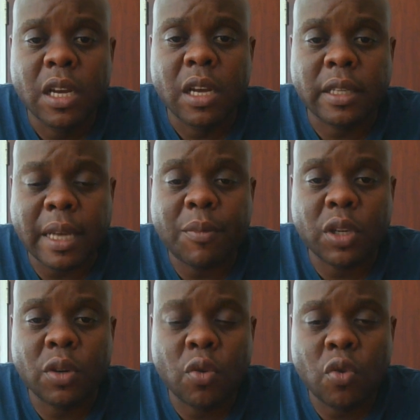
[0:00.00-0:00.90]

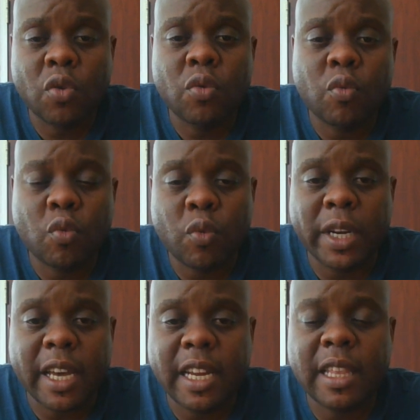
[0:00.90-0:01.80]
somebody who,
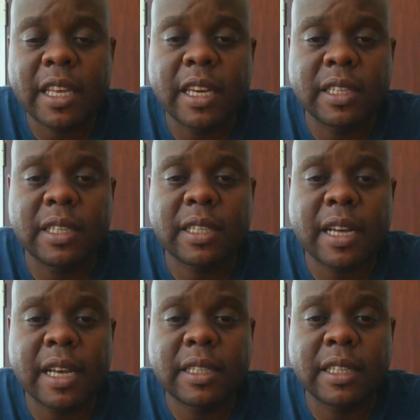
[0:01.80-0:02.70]
when anything is
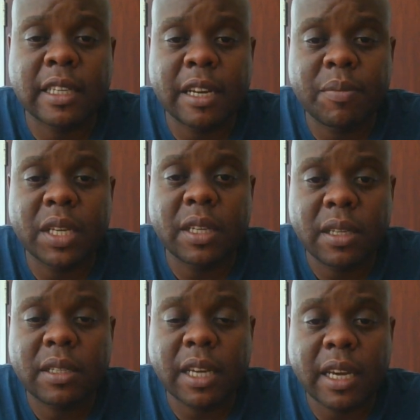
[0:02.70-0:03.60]
discussed, it can be
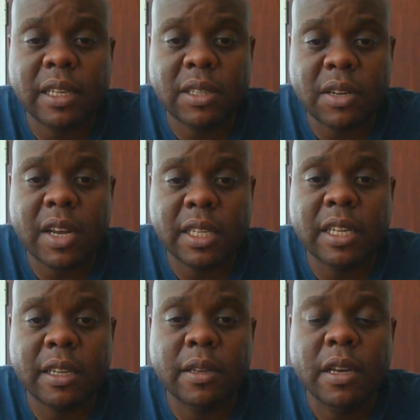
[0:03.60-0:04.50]
taken
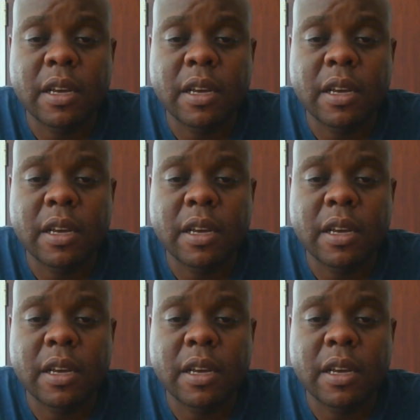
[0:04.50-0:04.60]
seriously.